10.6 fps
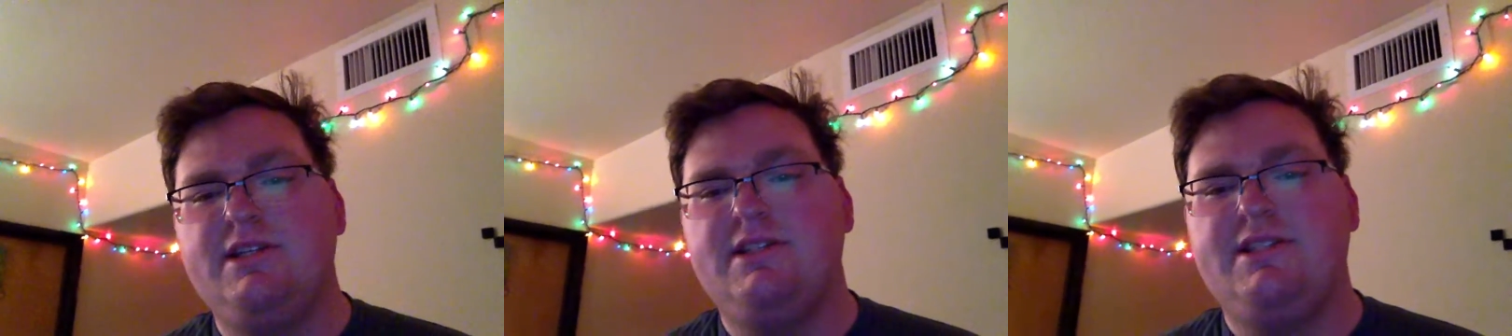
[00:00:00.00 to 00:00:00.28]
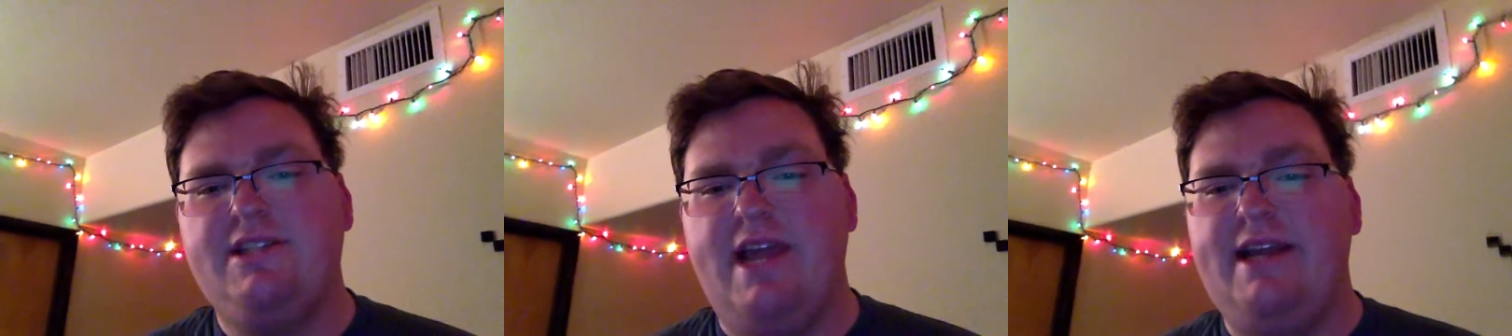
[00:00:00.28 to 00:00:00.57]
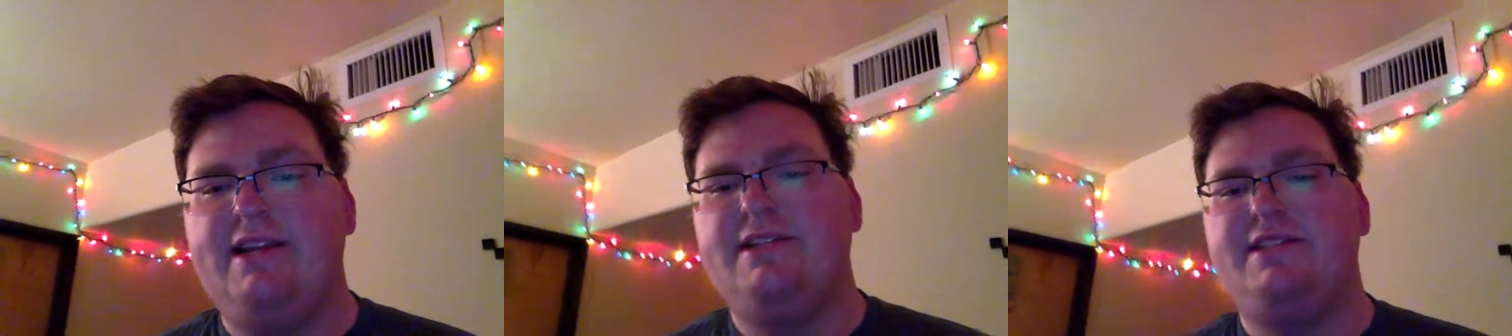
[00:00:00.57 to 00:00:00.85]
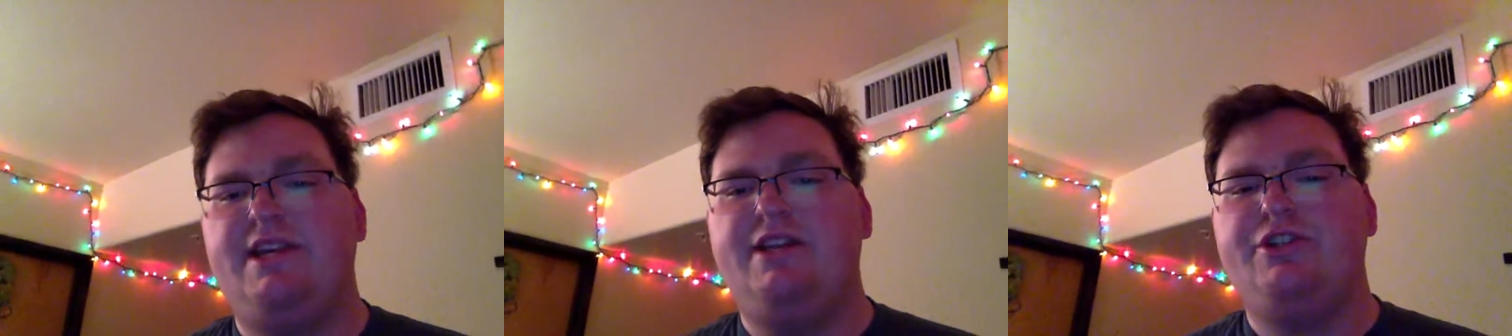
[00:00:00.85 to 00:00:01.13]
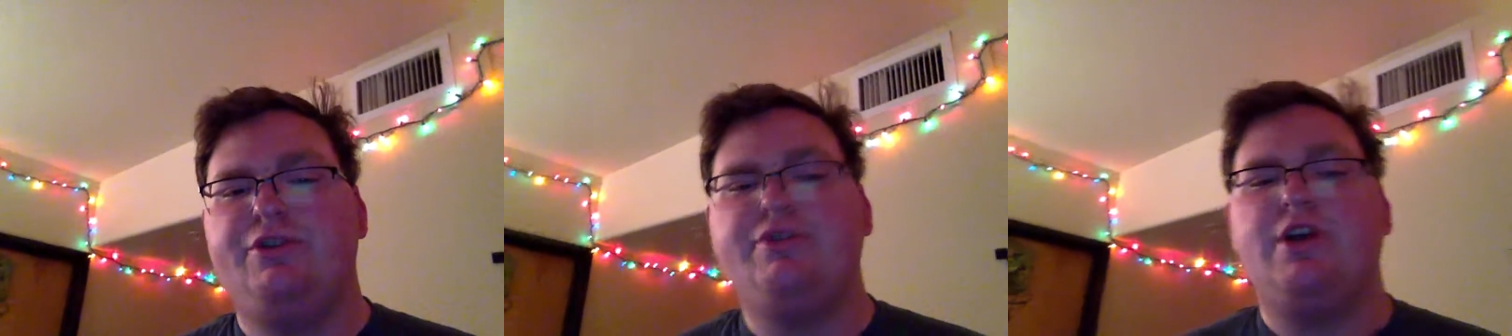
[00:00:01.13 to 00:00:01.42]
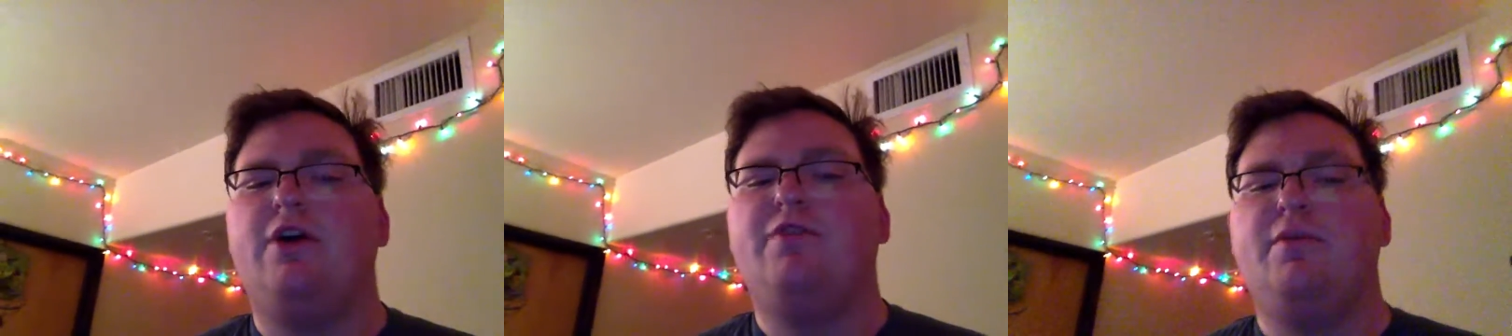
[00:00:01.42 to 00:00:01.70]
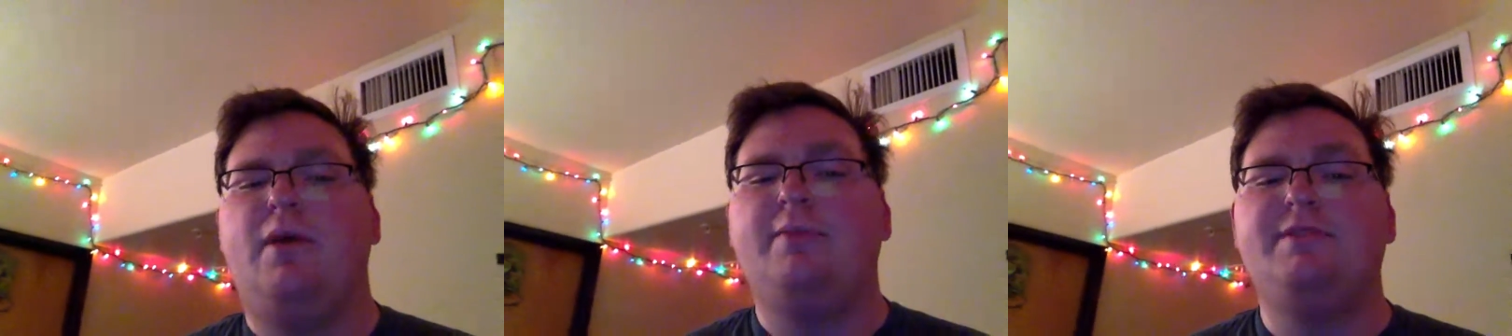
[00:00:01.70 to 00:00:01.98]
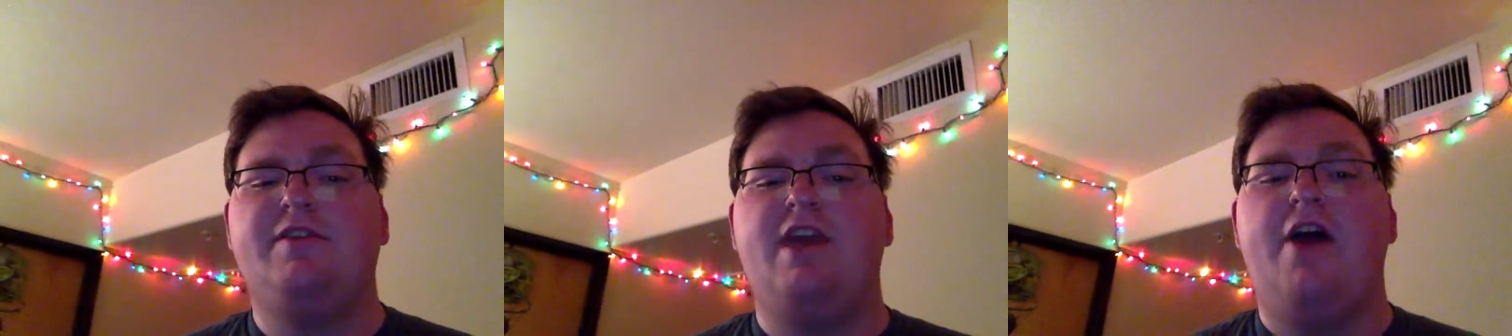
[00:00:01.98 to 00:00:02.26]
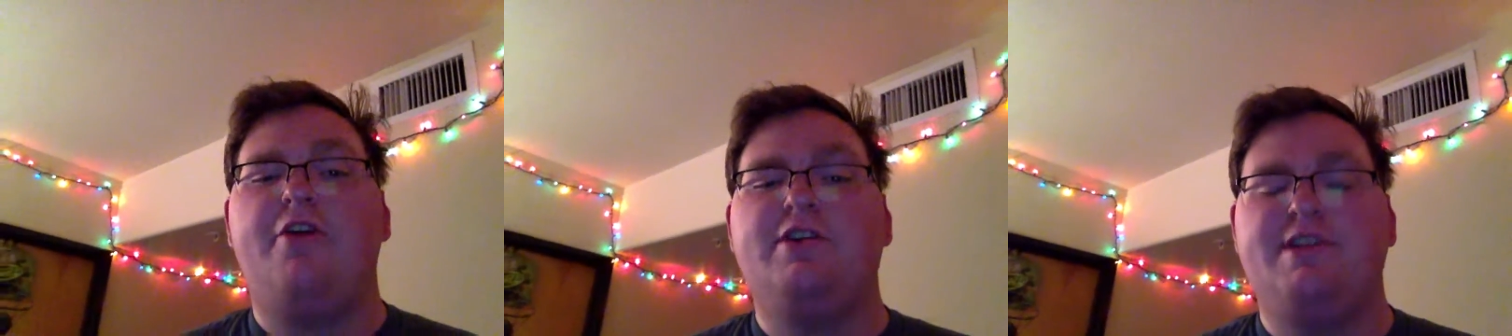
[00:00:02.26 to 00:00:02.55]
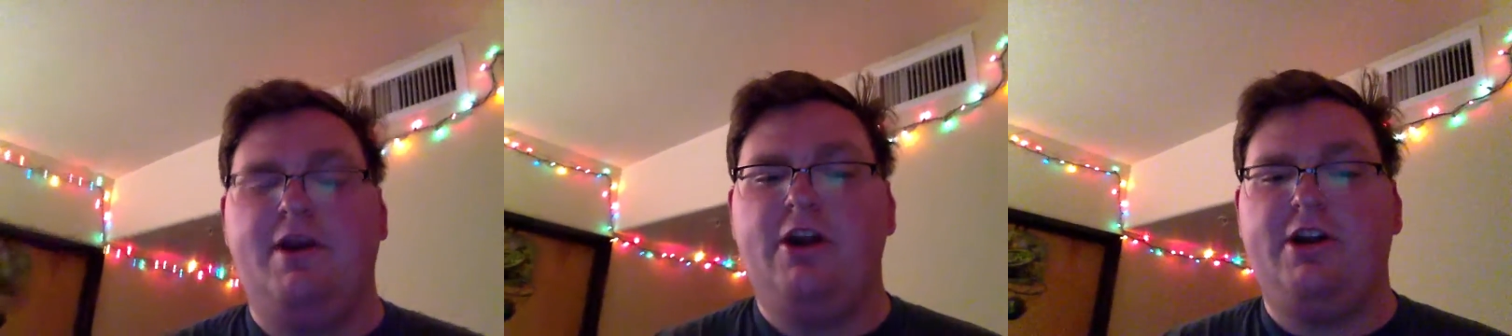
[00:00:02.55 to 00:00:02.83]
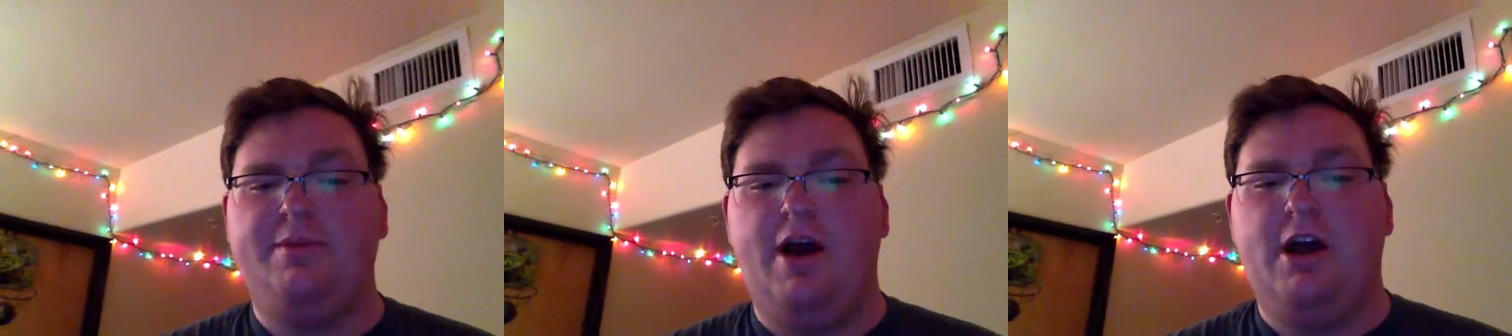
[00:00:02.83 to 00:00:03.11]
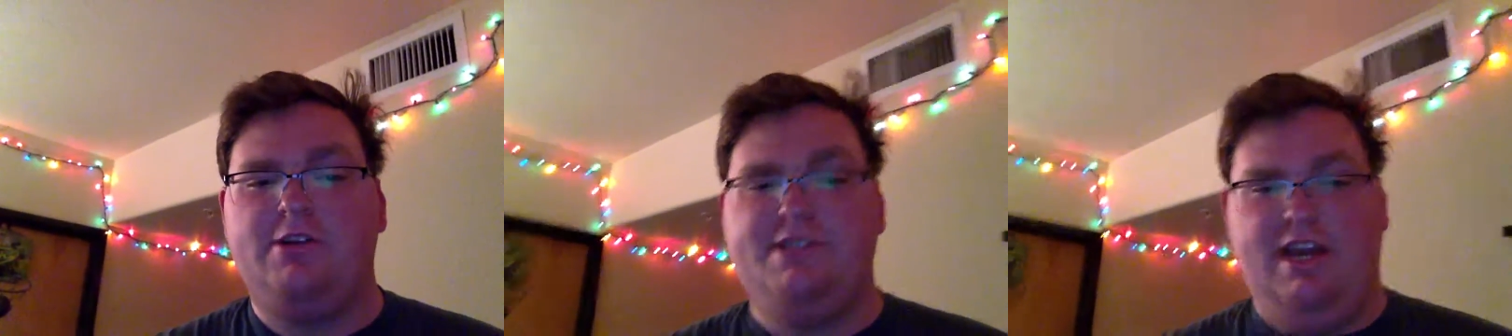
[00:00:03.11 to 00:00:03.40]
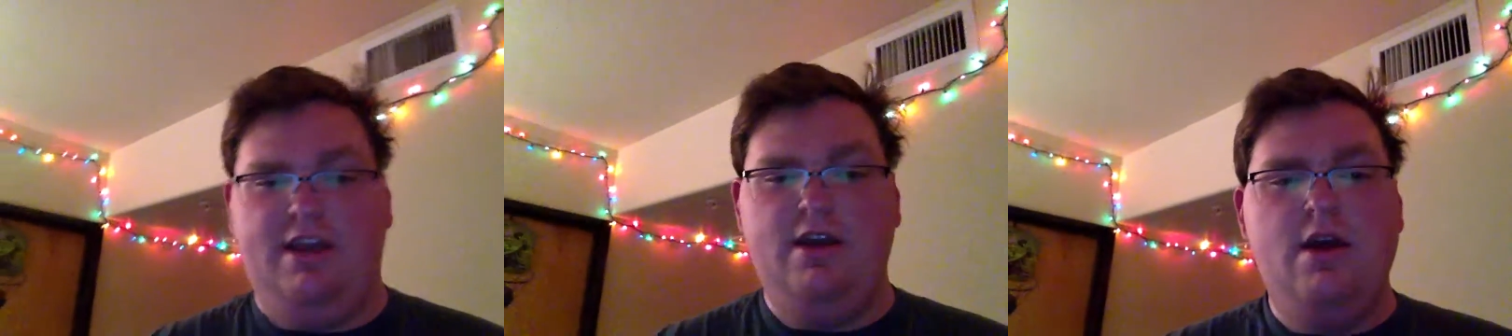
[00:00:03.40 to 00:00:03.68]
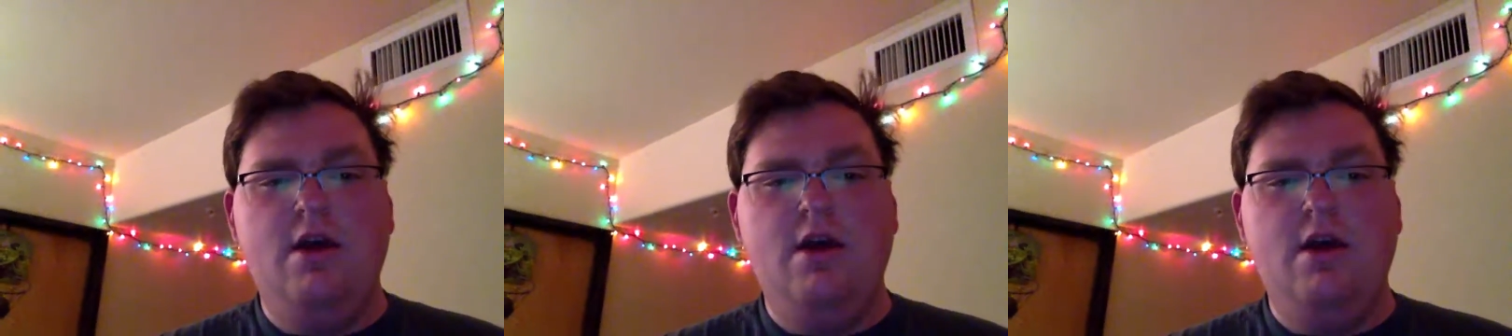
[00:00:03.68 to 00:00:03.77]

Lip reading: state seen to solve for the problems of the others, the American democracy.